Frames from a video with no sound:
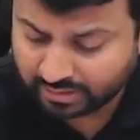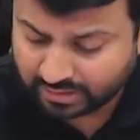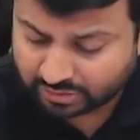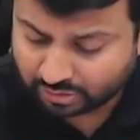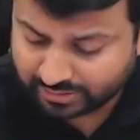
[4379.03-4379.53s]

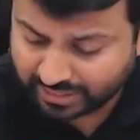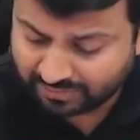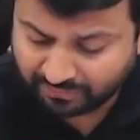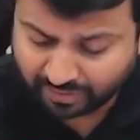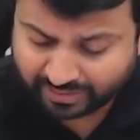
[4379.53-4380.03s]
So
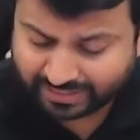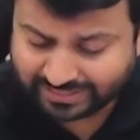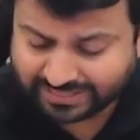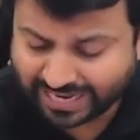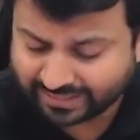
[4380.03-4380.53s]
therefore,
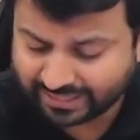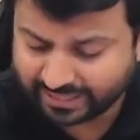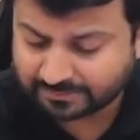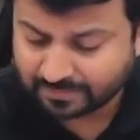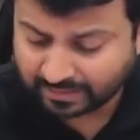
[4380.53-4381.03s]
in that
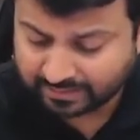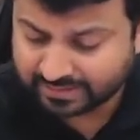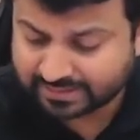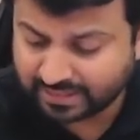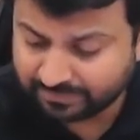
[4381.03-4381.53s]
case,
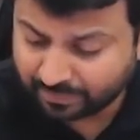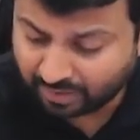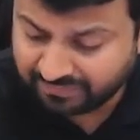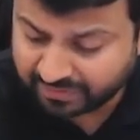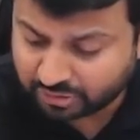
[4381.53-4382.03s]
this
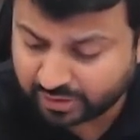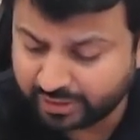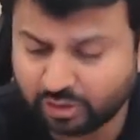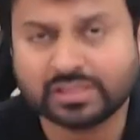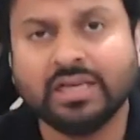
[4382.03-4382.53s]
profit should
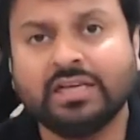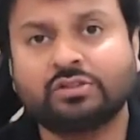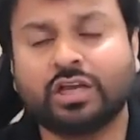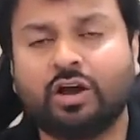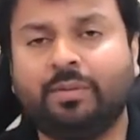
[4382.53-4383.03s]
reduce. So
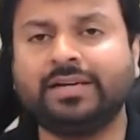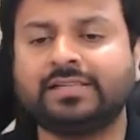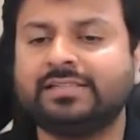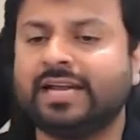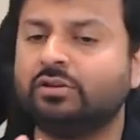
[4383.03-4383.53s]
the government
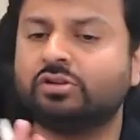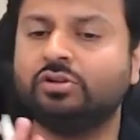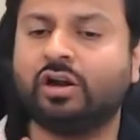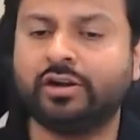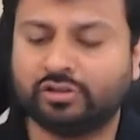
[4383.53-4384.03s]
says that you should not reduce